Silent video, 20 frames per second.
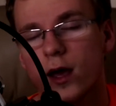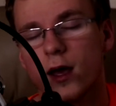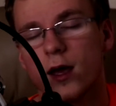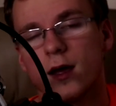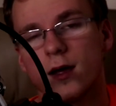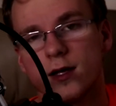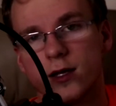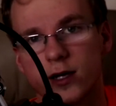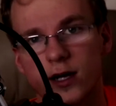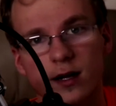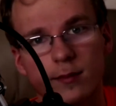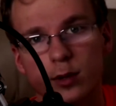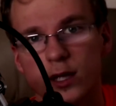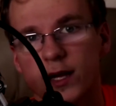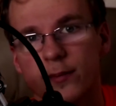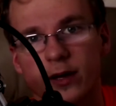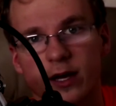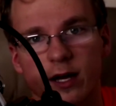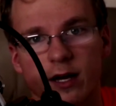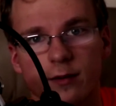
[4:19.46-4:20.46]
You got to
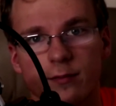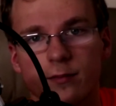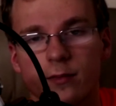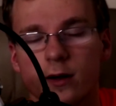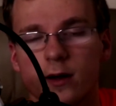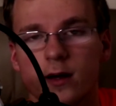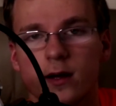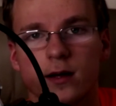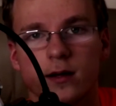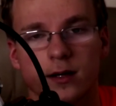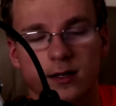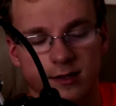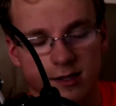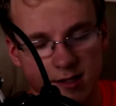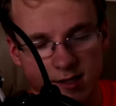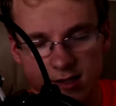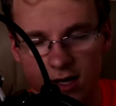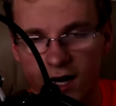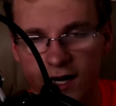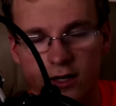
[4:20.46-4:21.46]
blame him, because he
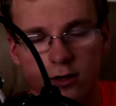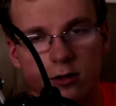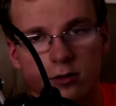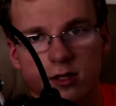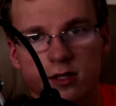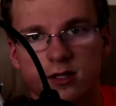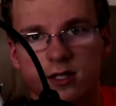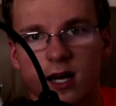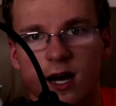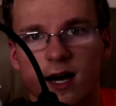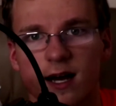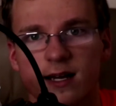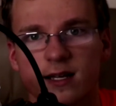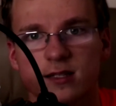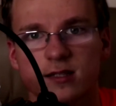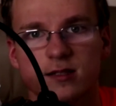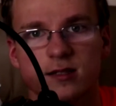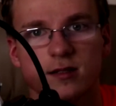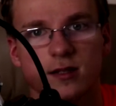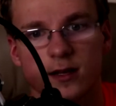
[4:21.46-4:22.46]
signed all these
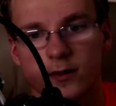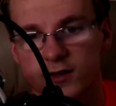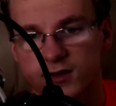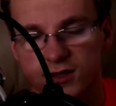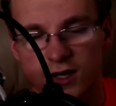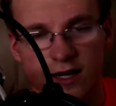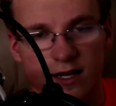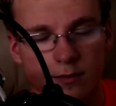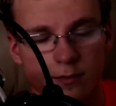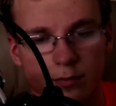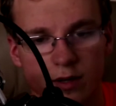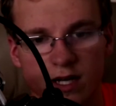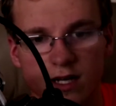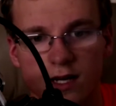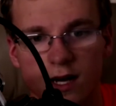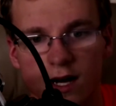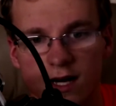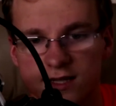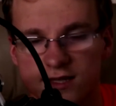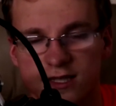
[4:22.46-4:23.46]
guys. They signed big
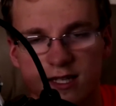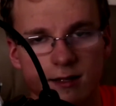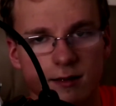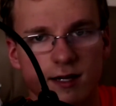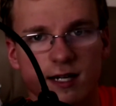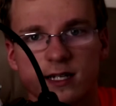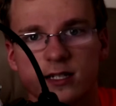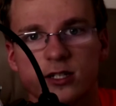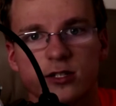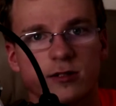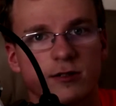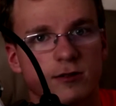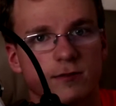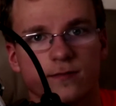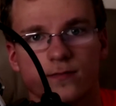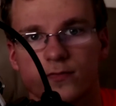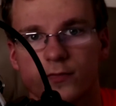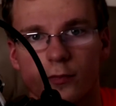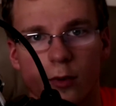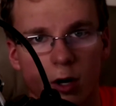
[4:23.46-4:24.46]
guys, Nylander,
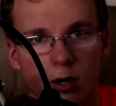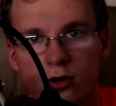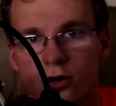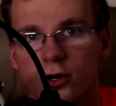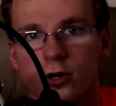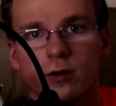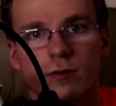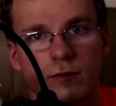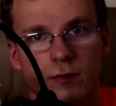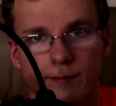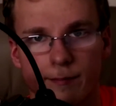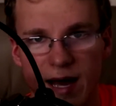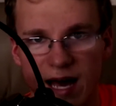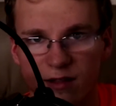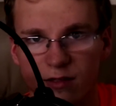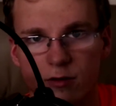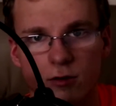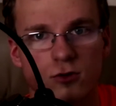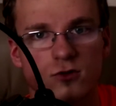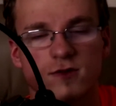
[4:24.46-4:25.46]
Marner,
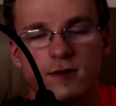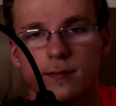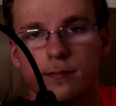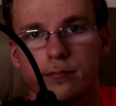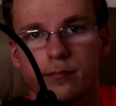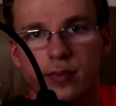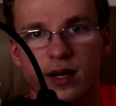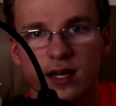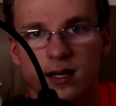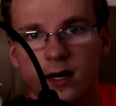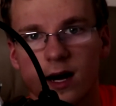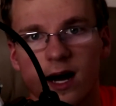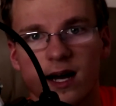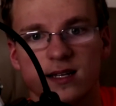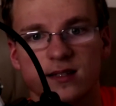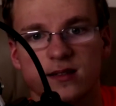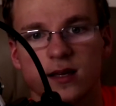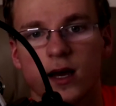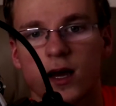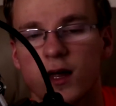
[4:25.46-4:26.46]
Matthews, big
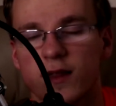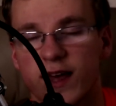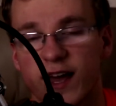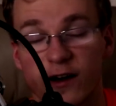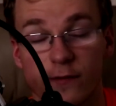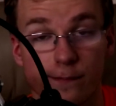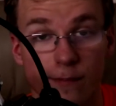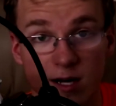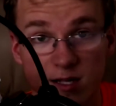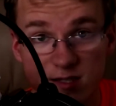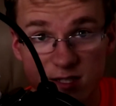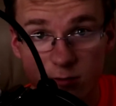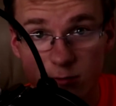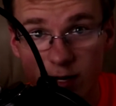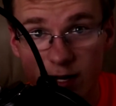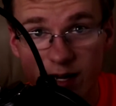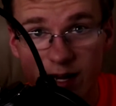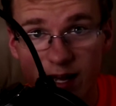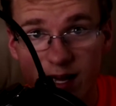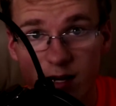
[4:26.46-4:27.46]
guys. They have Muzzin
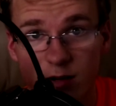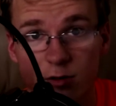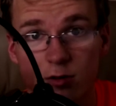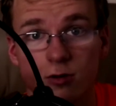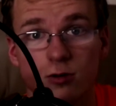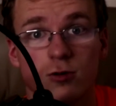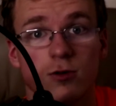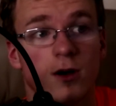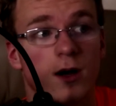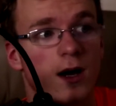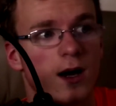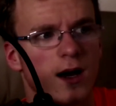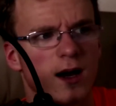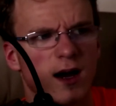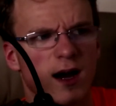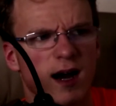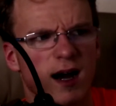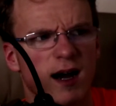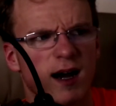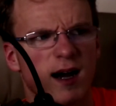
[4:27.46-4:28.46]
right now, who
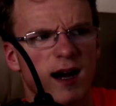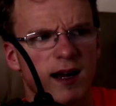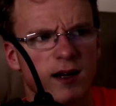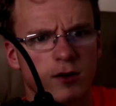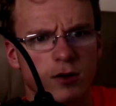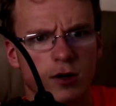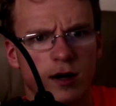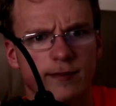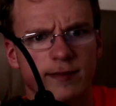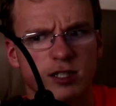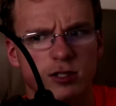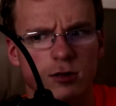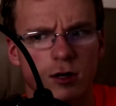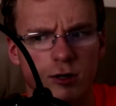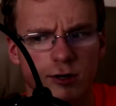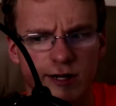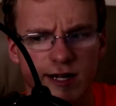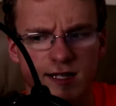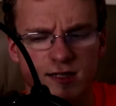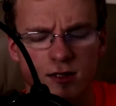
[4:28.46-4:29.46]
I don't know how much
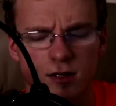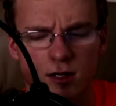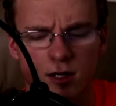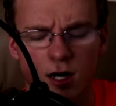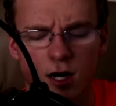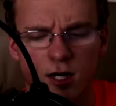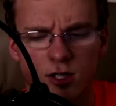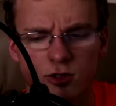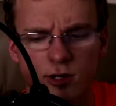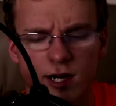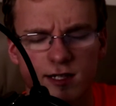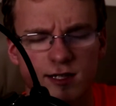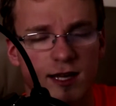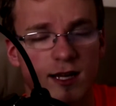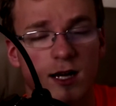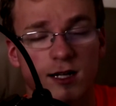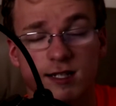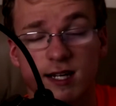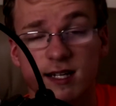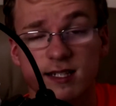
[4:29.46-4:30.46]
longer he has on a contract. They
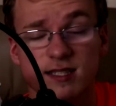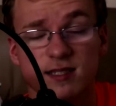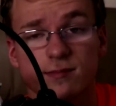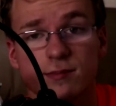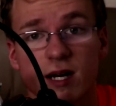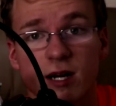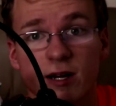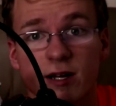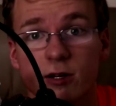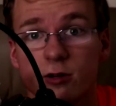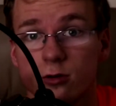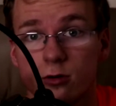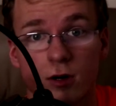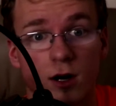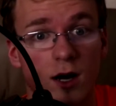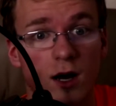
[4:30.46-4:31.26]
got Tyson Berry, who